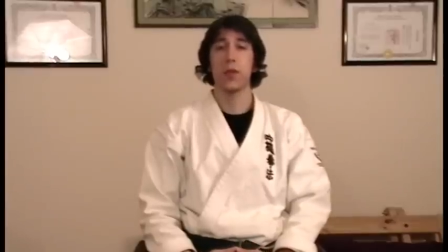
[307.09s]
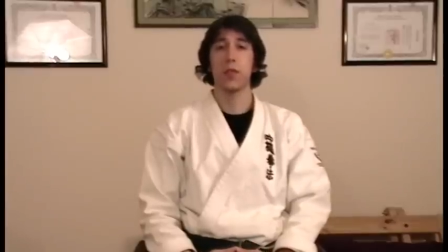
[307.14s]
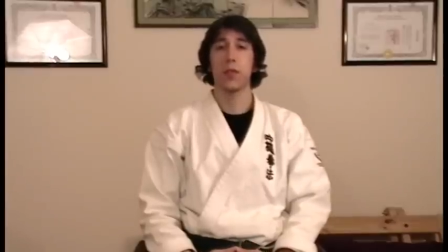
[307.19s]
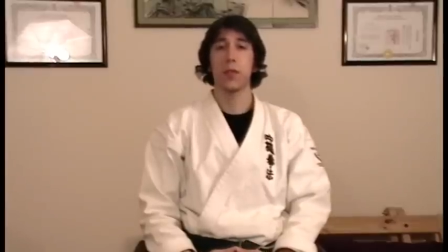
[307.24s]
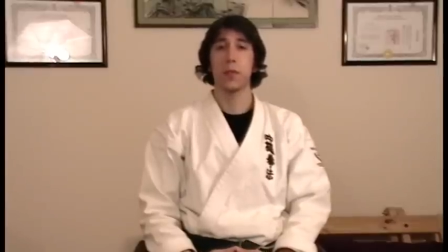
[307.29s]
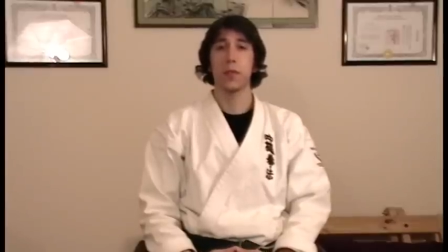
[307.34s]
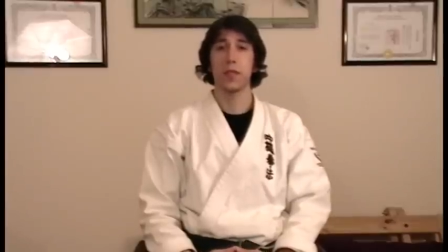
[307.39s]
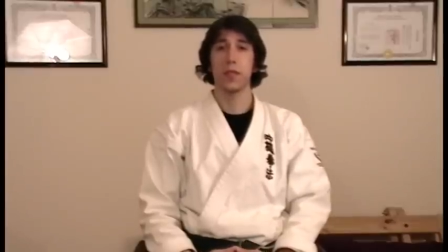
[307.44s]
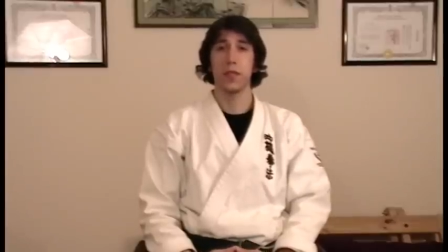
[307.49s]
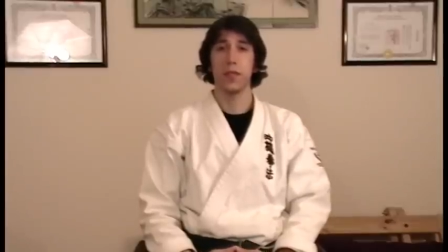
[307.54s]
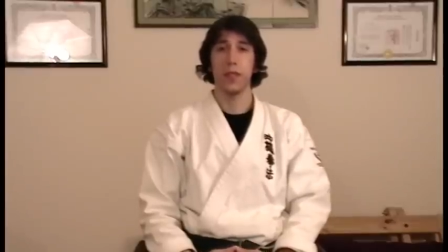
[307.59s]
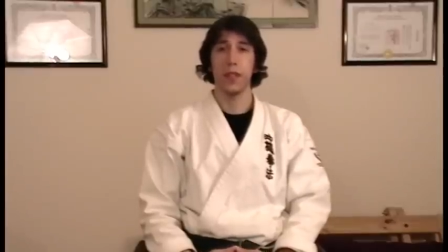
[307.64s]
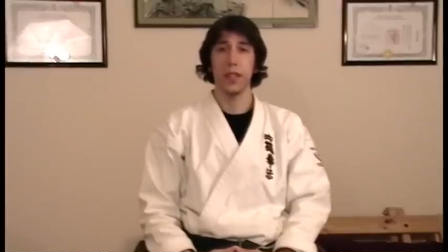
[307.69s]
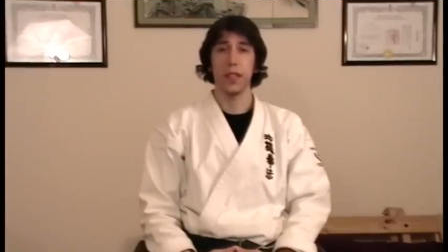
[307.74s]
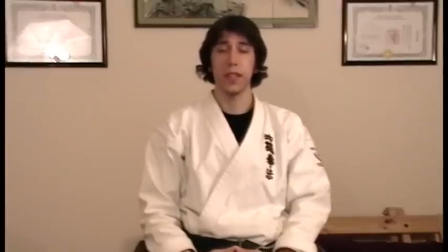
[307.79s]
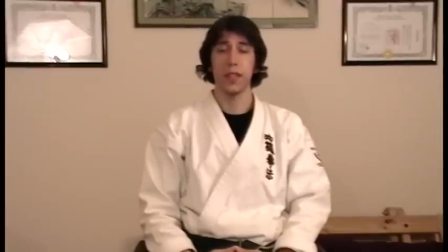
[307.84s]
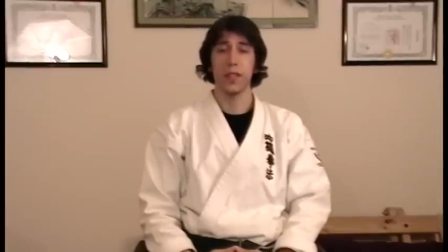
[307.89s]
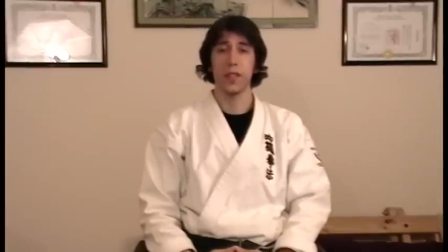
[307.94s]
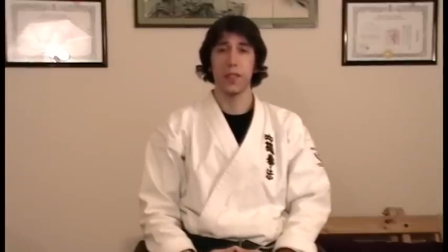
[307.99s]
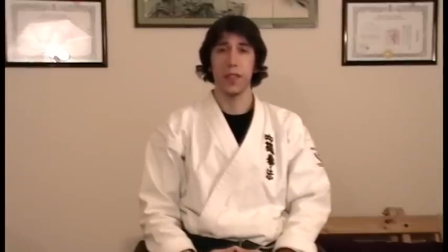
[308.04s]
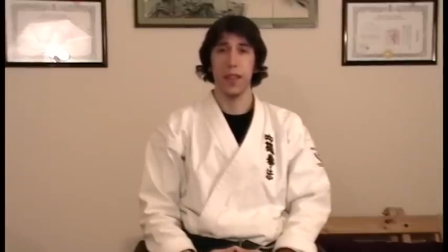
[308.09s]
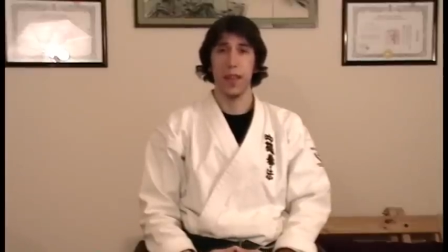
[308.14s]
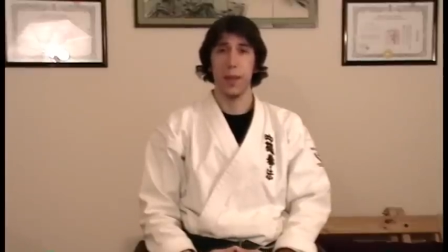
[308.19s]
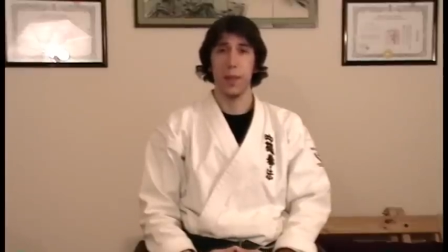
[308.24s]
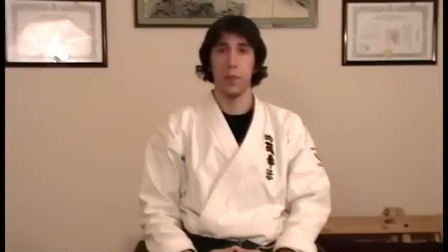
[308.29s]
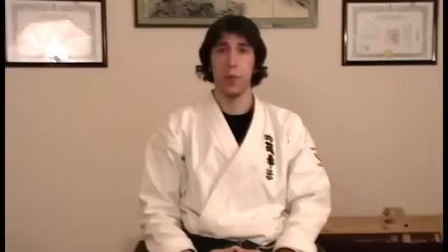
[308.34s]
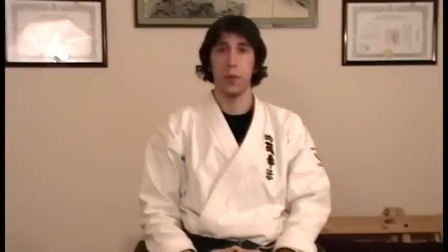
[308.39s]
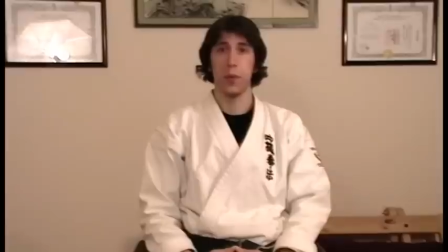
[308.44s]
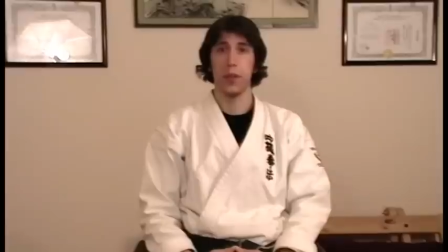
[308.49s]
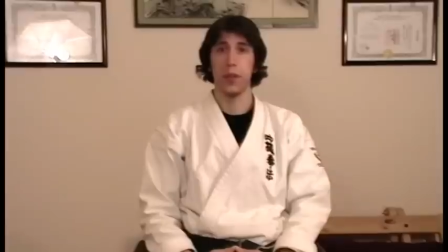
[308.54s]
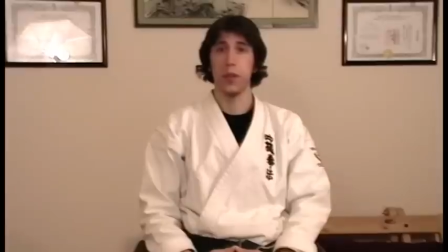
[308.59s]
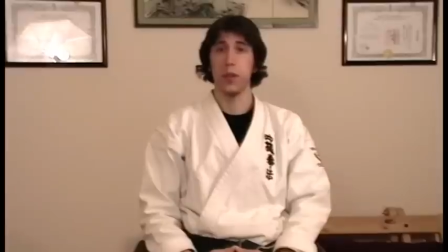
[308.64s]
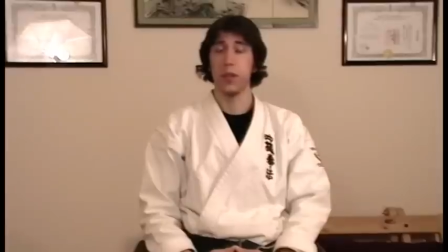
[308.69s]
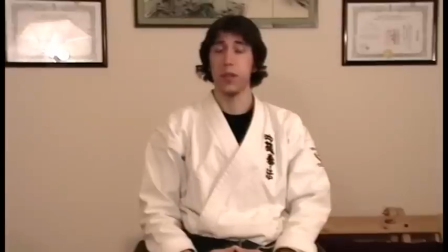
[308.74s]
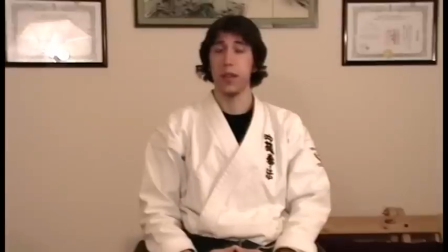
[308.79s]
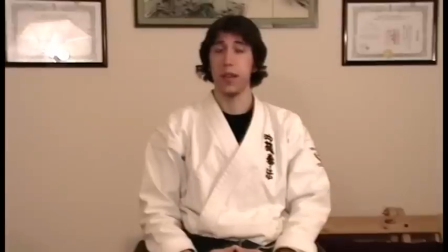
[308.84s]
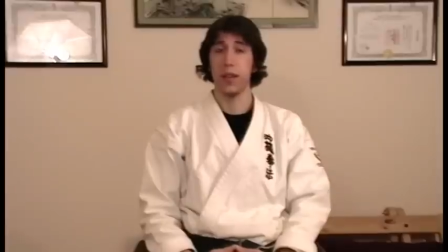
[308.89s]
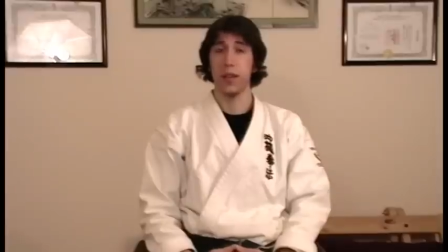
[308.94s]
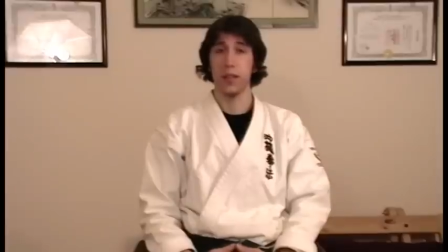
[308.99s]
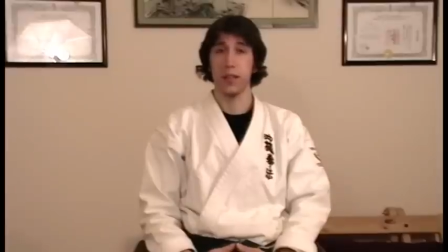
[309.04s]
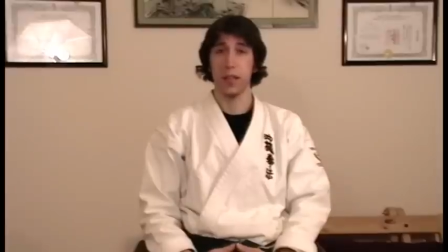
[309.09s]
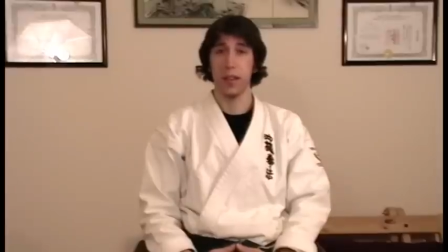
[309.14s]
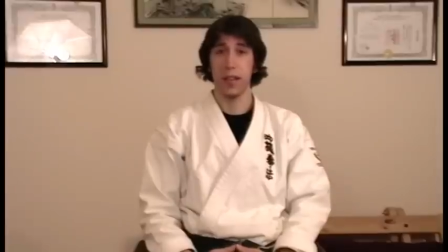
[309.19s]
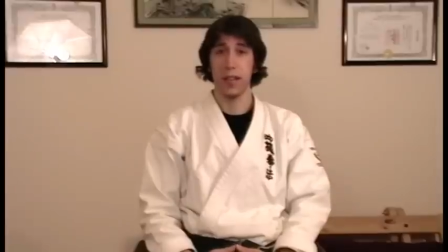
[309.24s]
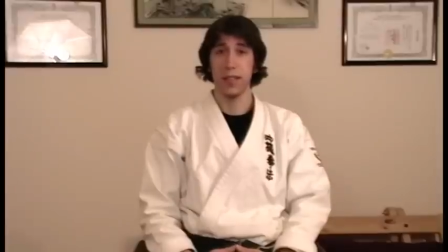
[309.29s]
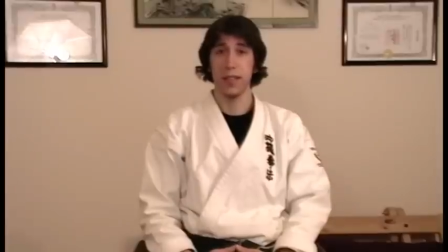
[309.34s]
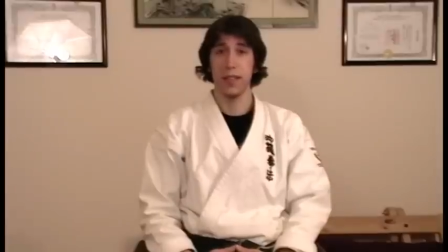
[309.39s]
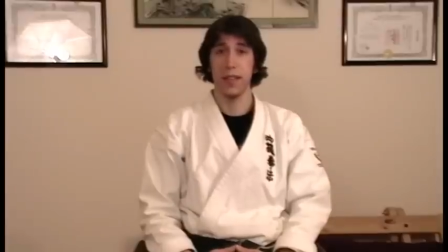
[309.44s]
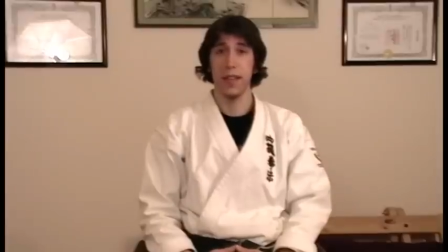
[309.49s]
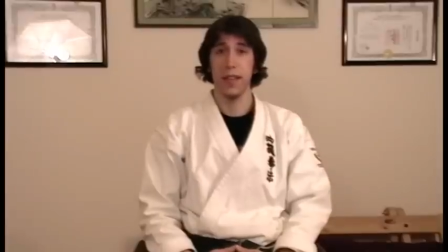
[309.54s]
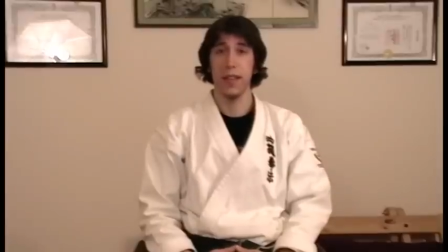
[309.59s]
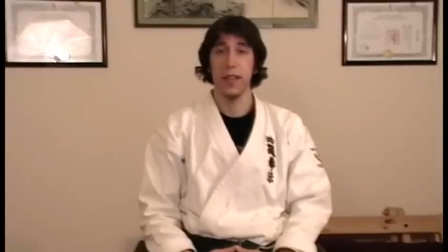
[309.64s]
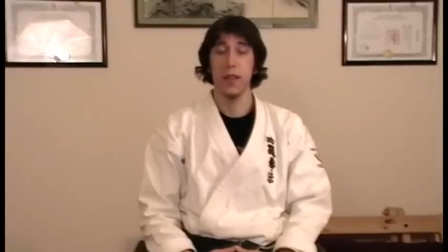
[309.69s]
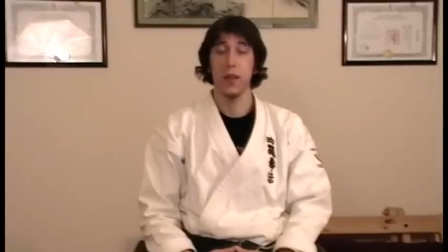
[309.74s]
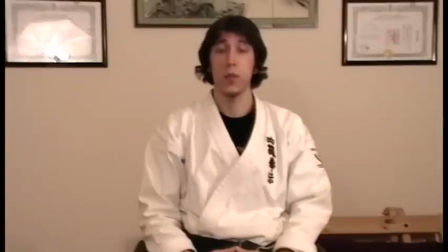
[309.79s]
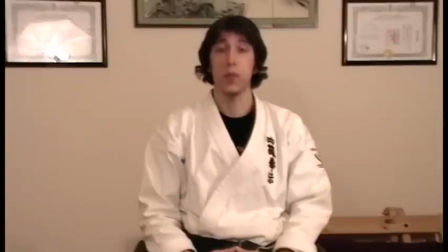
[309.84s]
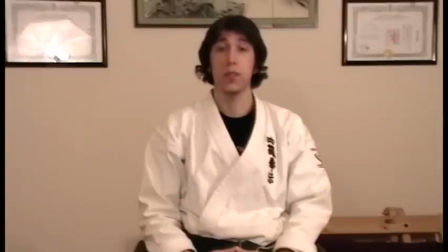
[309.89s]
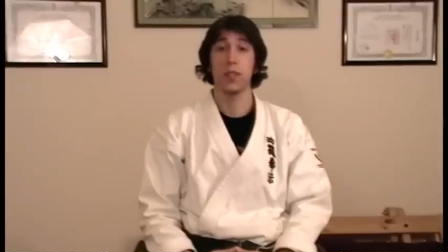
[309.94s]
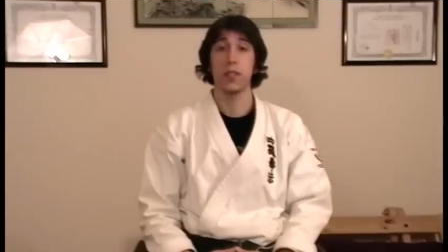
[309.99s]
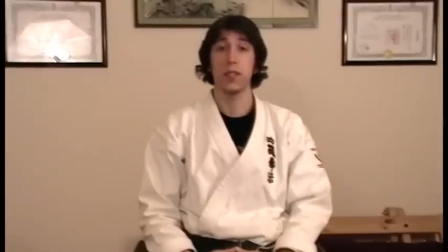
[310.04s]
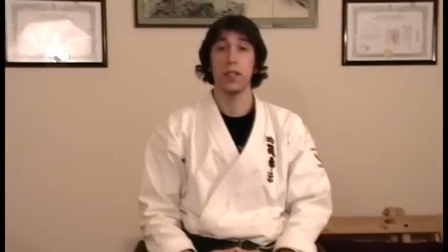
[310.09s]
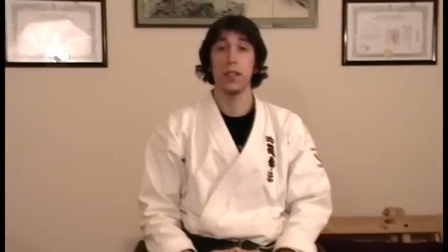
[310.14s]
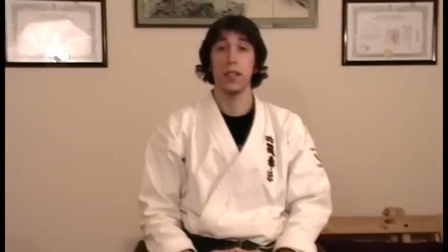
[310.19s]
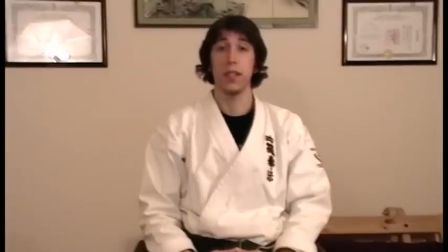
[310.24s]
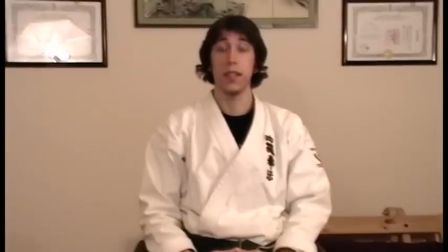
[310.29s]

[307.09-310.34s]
from a civilian standpoint, Okinawan karate was